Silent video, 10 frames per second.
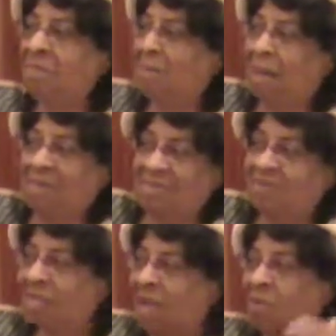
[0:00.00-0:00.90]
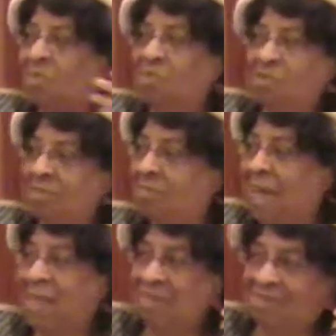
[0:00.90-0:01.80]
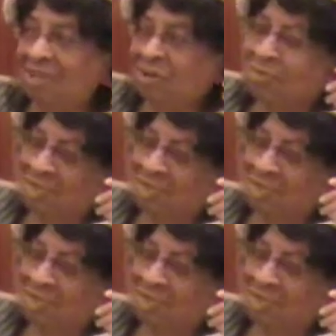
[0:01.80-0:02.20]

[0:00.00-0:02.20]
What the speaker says: my sister and I, we was just about in tears